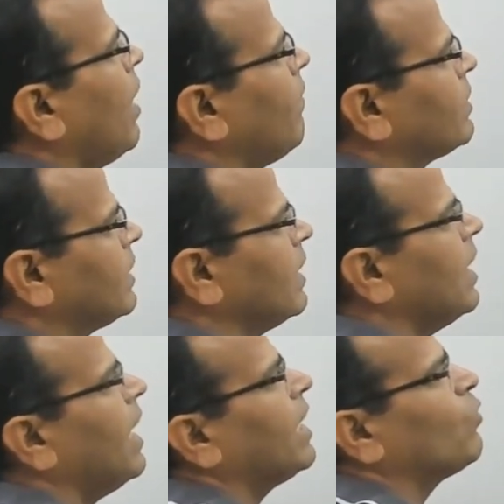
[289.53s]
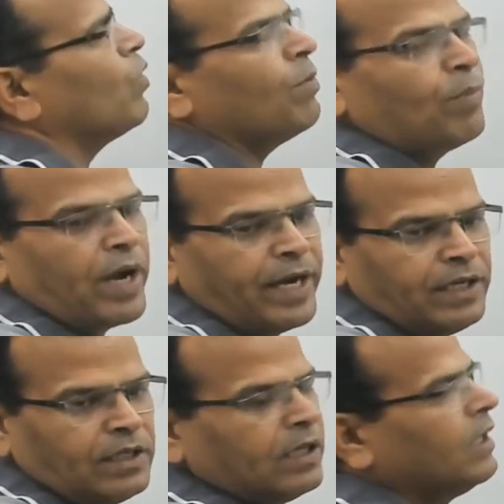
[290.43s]
a signal at one point,
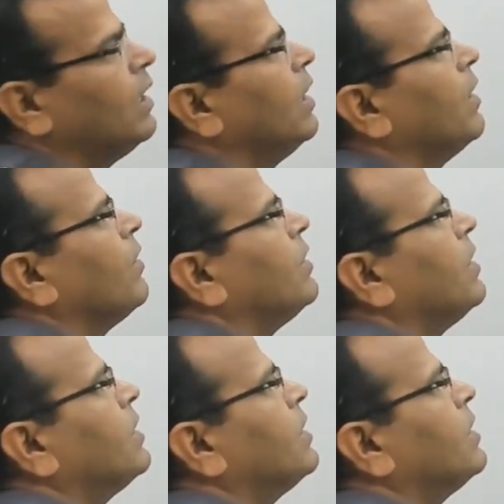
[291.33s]
this is